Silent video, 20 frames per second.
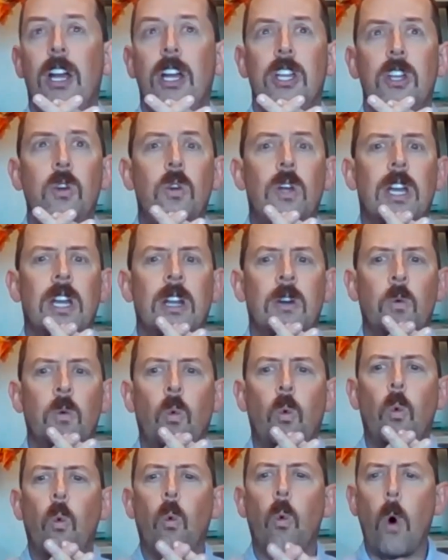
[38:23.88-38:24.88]
you can
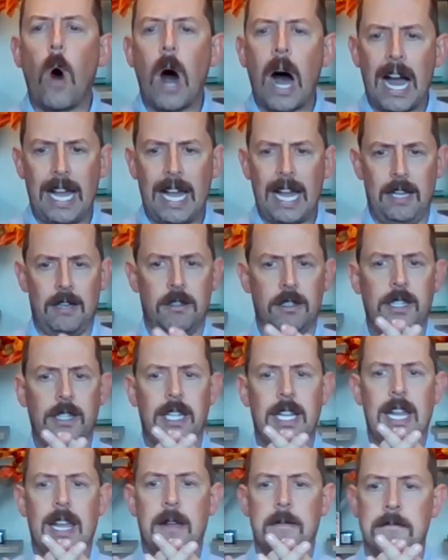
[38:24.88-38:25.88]

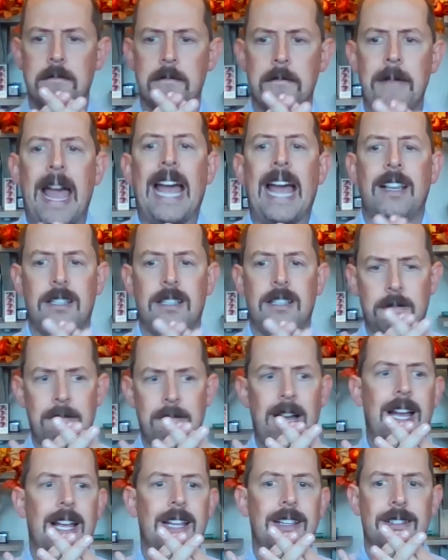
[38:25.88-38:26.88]
wildly
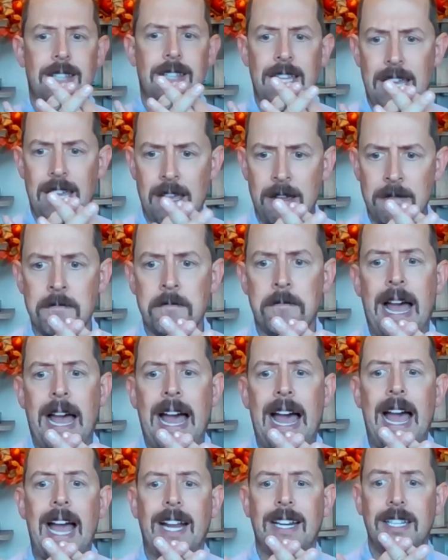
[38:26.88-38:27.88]
maximize the
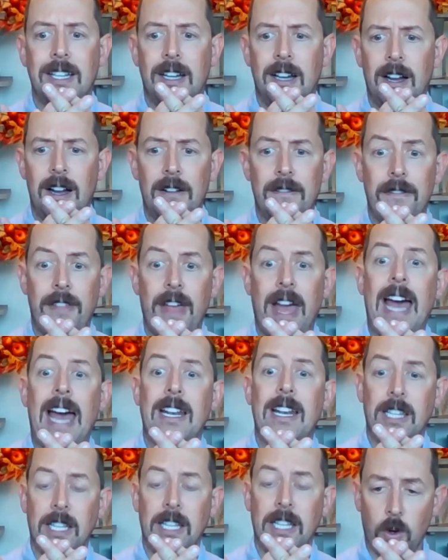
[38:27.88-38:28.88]
impact of
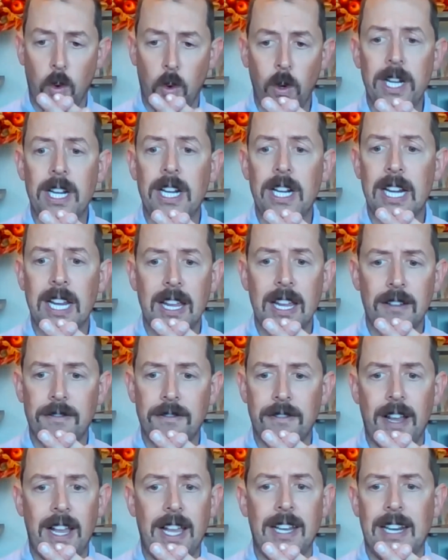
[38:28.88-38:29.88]
that liquidity
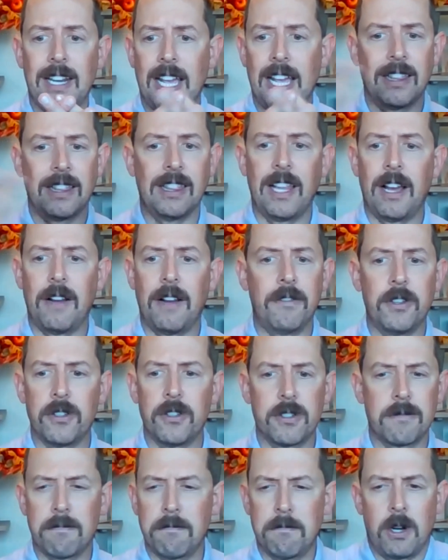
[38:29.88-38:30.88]
event at
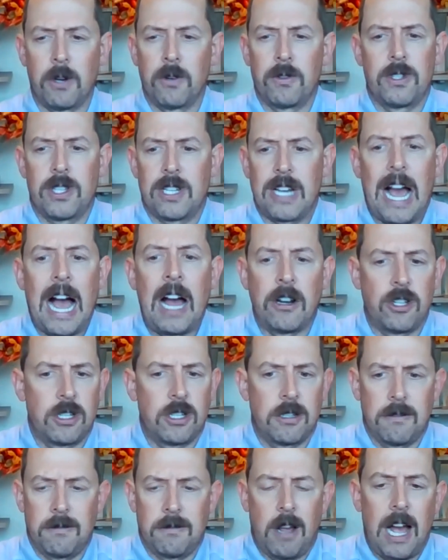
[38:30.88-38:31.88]
levels most
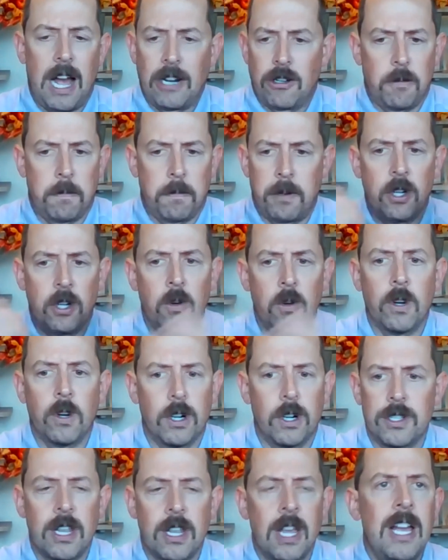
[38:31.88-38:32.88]

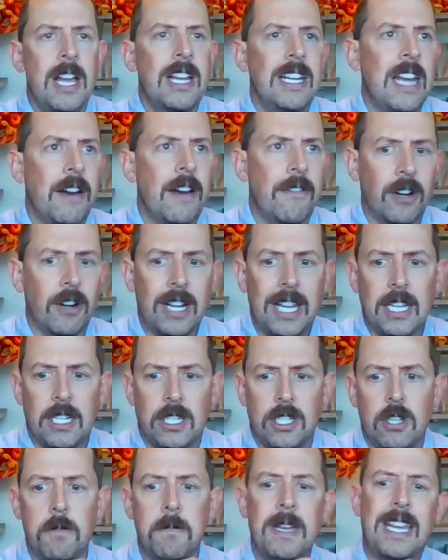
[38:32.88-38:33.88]
entrepreneurs never get
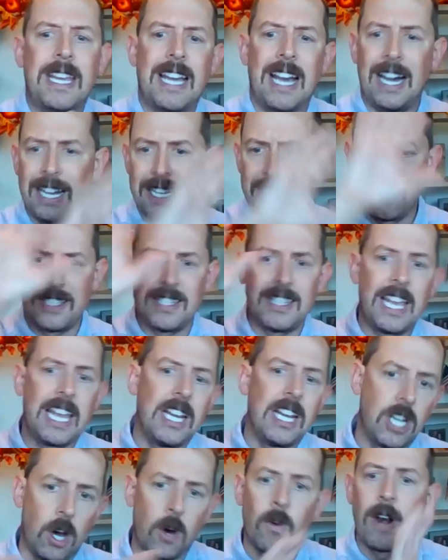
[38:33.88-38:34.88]
to, because they
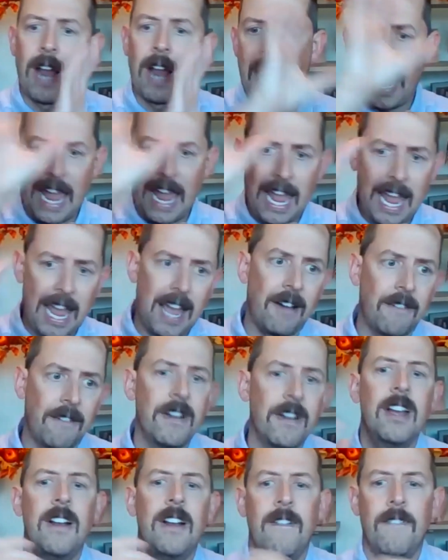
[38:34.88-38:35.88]
don't have
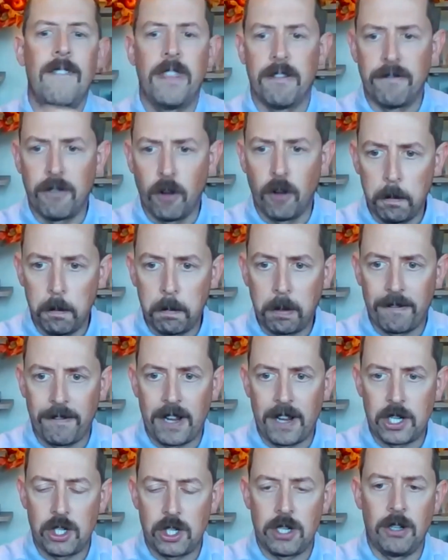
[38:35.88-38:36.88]
the full
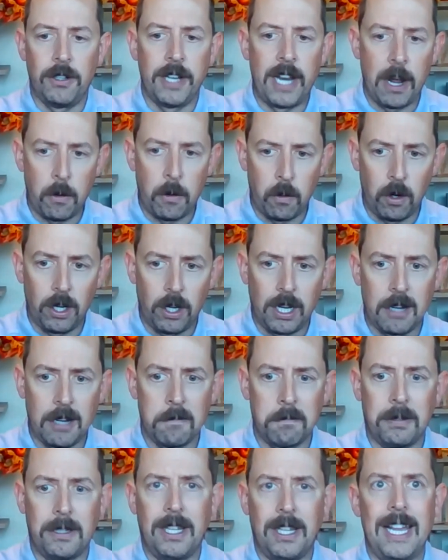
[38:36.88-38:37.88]
professional network
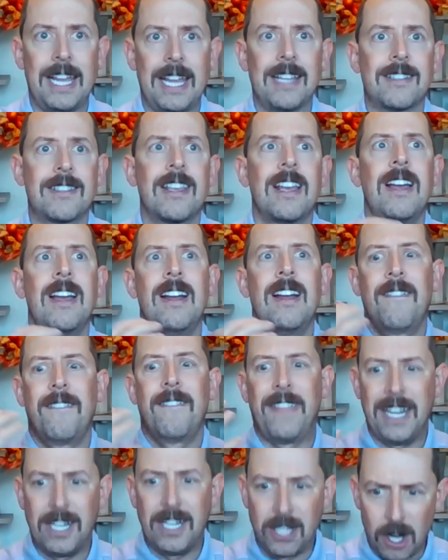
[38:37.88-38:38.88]
in place.
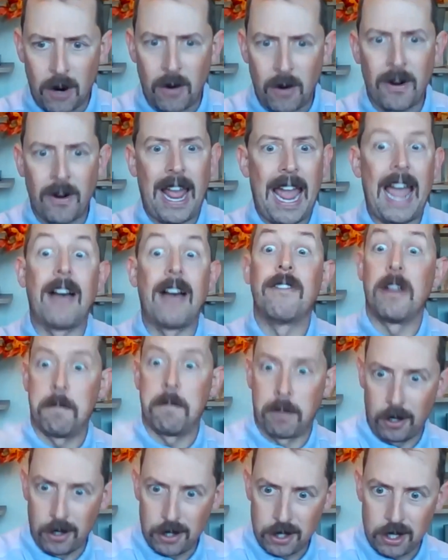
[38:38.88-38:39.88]
They don't have a
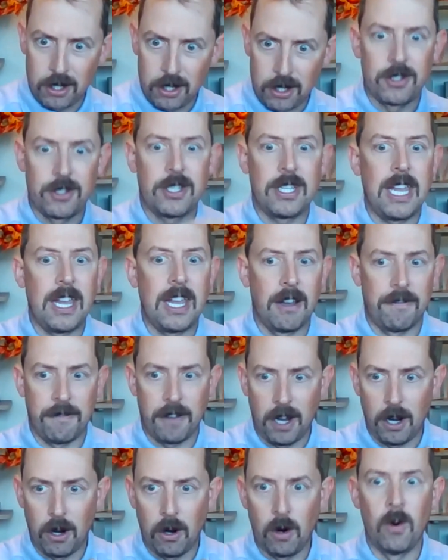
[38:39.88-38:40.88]
personal
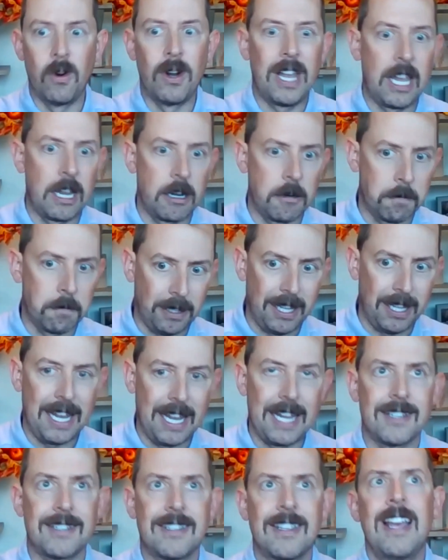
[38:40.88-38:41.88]
CFO in
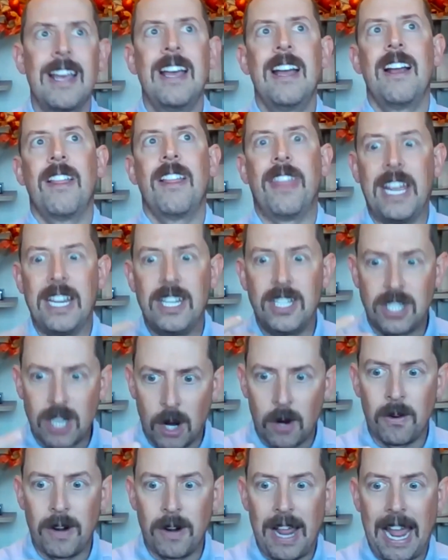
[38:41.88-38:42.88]
place. They
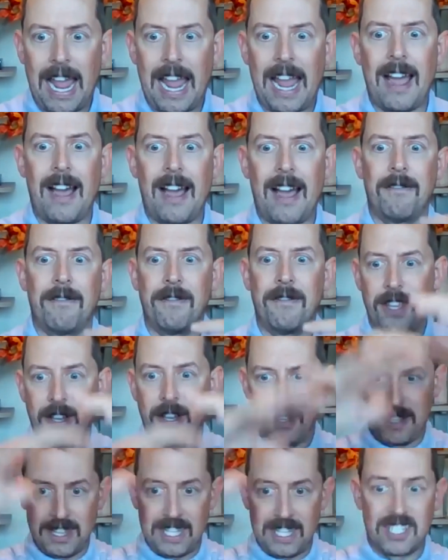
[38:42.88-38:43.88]
don't have
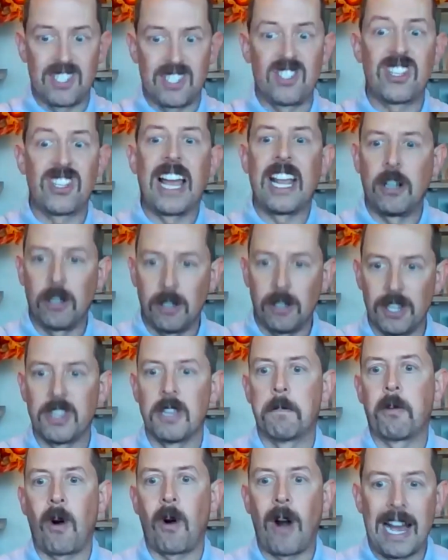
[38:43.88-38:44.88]
the cycle and
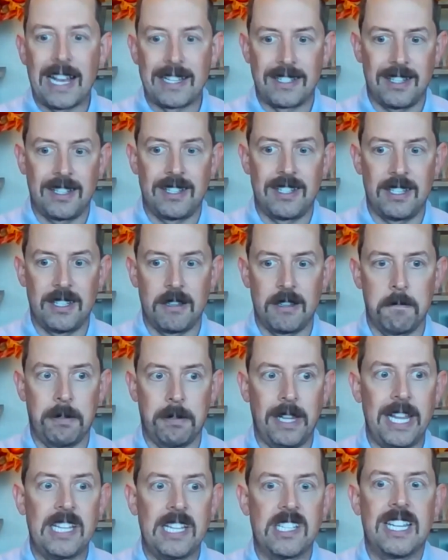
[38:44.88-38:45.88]
the processes in
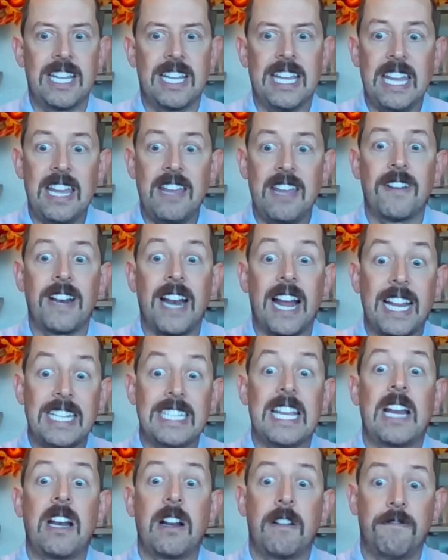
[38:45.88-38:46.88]
place to even
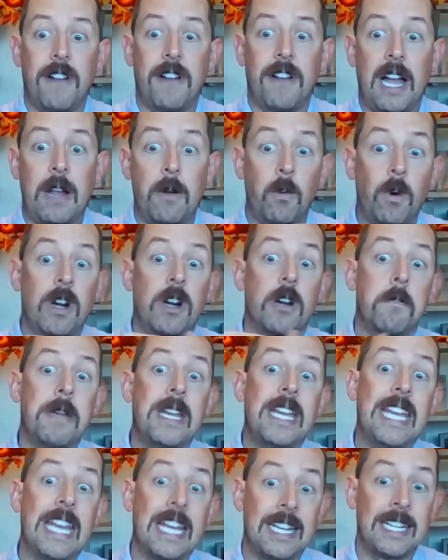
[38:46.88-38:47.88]
identify where to
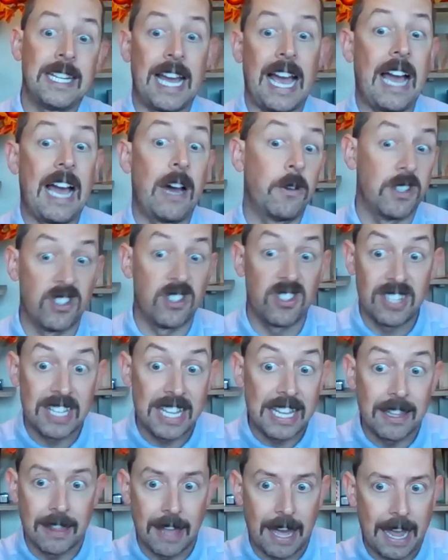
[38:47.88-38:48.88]
begin to how to
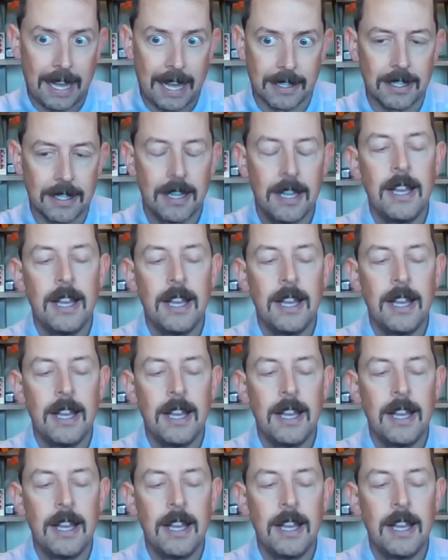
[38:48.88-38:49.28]
see that.